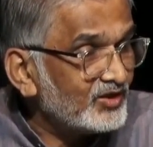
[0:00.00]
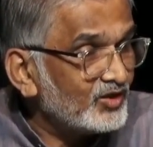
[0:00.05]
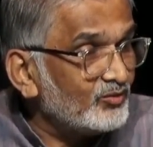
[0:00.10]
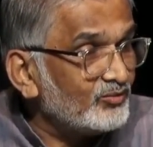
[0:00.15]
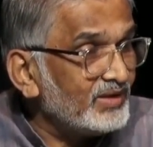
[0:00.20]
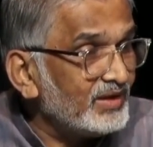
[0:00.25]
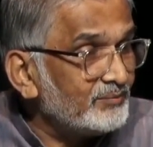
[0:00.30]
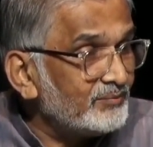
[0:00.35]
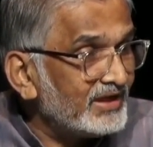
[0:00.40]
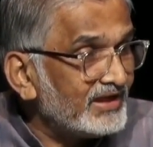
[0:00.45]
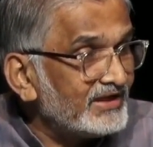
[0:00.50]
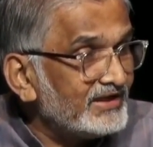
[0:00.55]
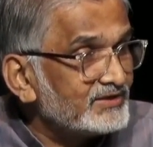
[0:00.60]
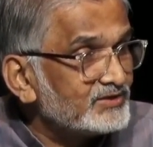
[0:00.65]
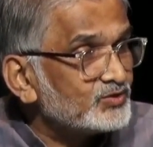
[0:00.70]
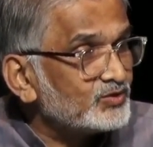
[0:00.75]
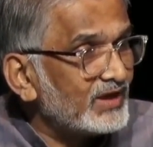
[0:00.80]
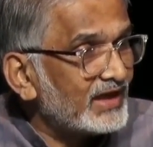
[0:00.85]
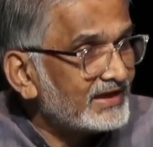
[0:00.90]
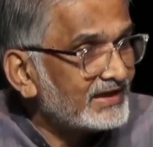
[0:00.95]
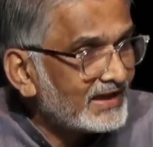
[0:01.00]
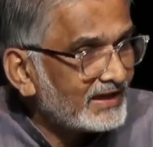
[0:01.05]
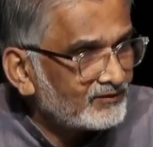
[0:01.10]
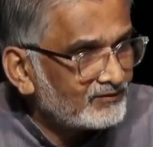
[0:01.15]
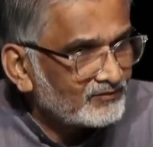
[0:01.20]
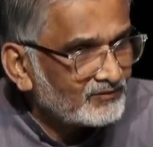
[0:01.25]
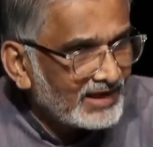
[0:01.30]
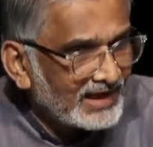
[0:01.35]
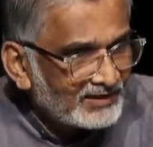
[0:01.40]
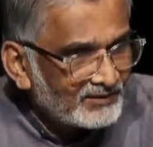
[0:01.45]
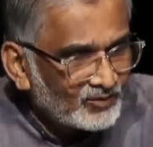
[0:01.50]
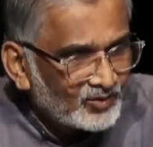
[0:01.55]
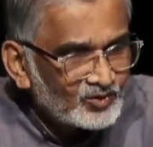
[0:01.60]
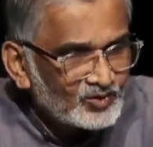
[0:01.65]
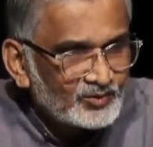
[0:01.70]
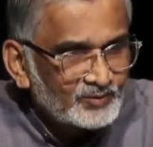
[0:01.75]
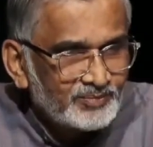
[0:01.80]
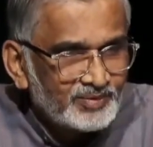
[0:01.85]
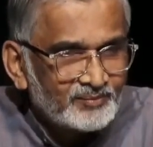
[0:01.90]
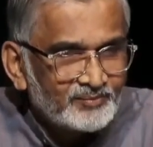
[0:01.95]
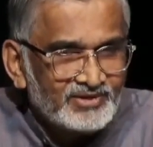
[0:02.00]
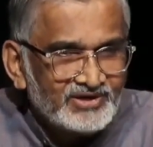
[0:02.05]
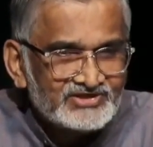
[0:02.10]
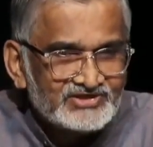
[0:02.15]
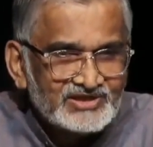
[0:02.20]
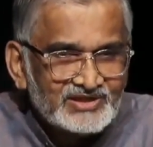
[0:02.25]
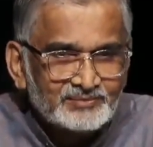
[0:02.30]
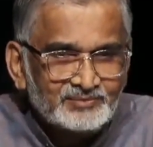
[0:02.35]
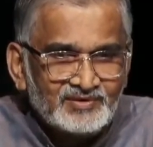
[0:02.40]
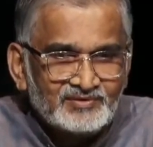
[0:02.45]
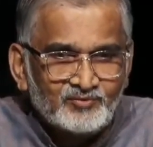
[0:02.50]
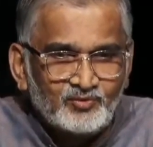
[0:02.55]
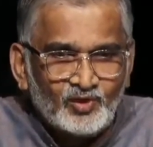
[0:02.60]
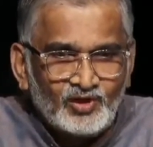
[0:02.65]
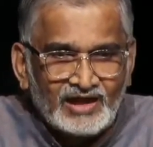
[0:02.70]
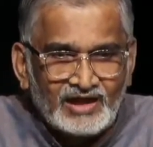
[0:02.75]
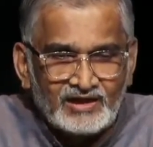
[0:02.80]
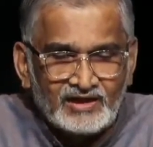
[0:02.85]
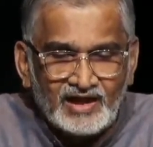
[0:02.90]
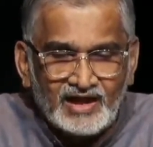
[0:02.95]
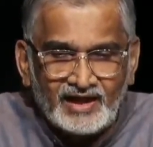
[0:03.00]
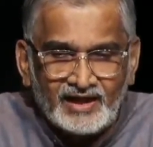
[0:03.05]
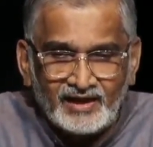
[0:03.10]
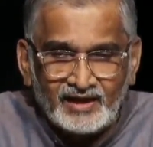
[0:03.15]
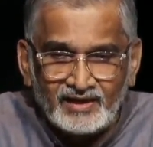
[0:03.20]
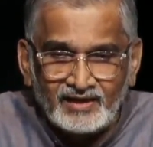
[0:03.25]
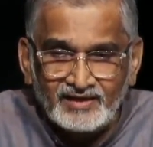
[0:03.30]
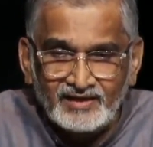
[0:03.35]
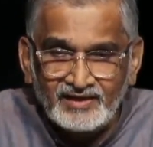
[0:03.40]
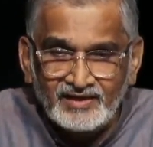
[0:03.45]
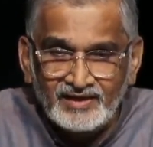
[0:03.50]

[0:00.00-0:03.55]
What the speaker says: Give me money so I want to publish it before I die.